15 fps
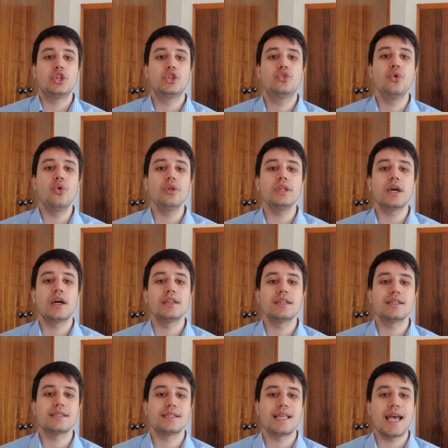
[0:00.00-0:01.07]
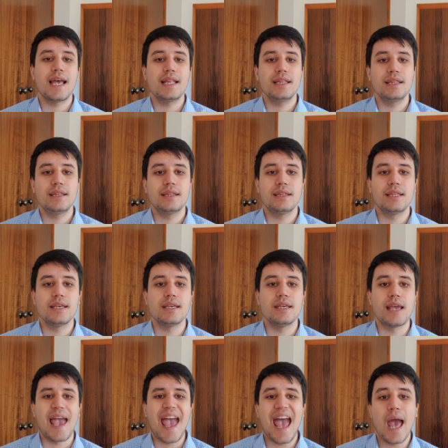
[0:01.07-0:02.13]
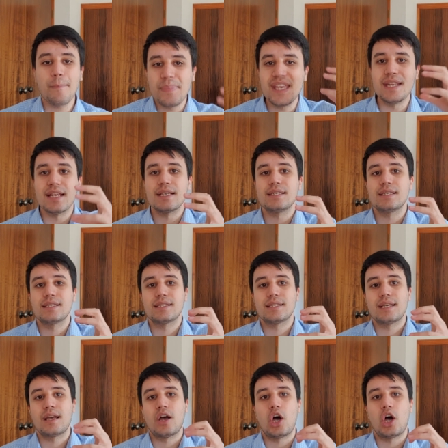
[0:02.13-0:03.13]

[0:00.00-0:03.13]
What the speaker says: don't understand the happiness